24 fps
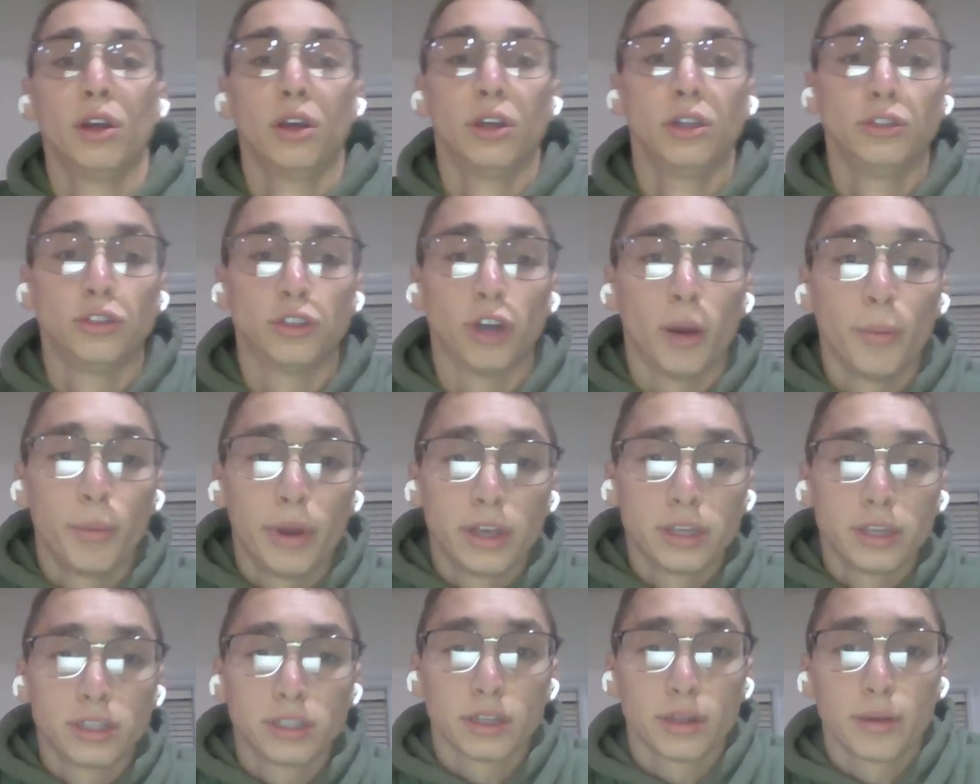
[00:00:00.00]
Trump
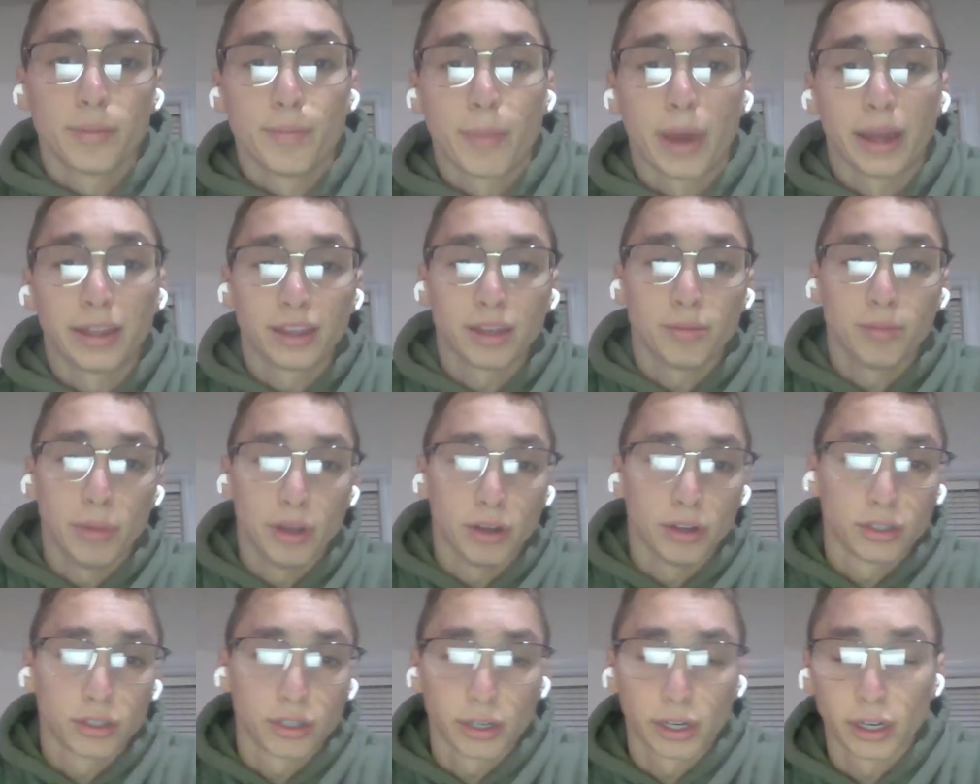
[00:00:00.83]
has met the
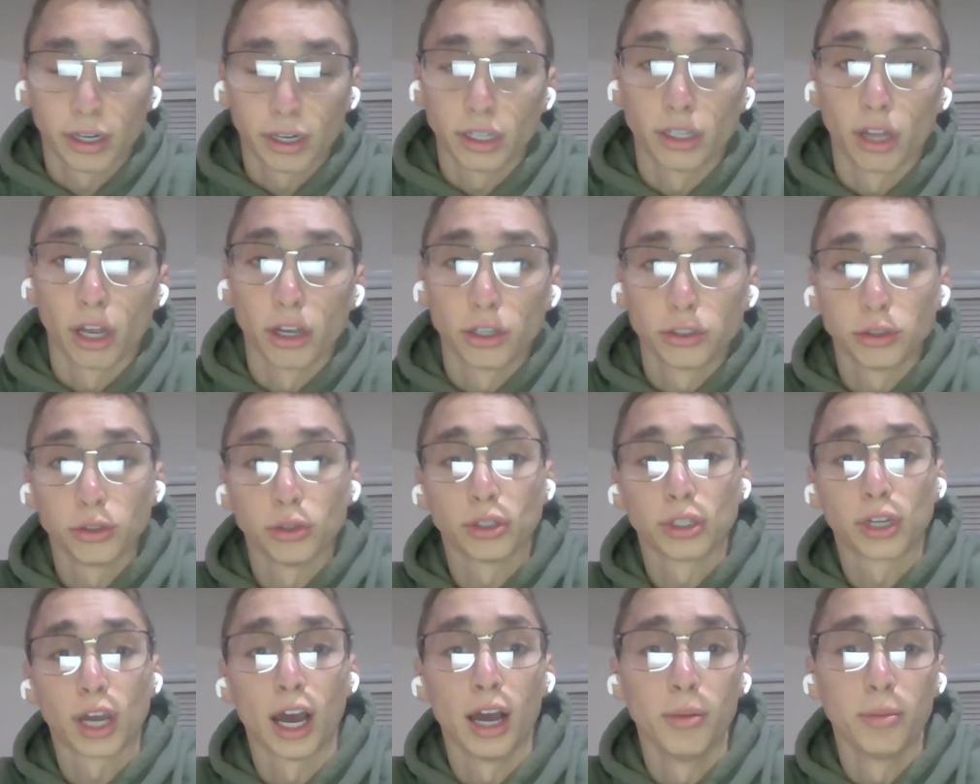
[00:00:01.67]
military-industrial
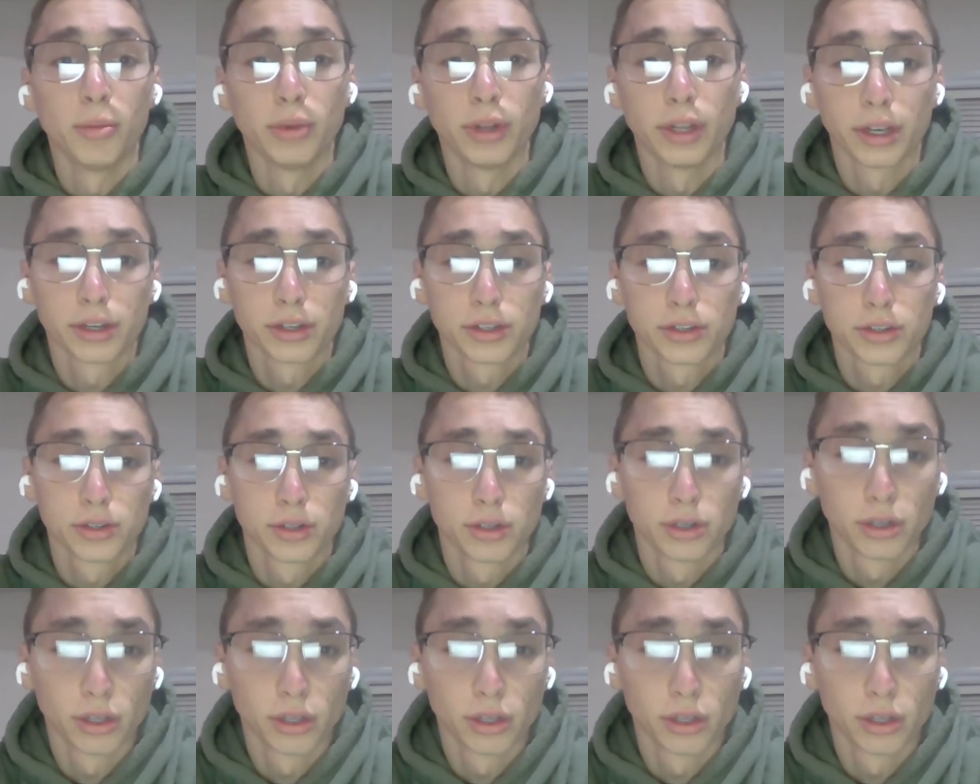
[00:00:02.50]
complex.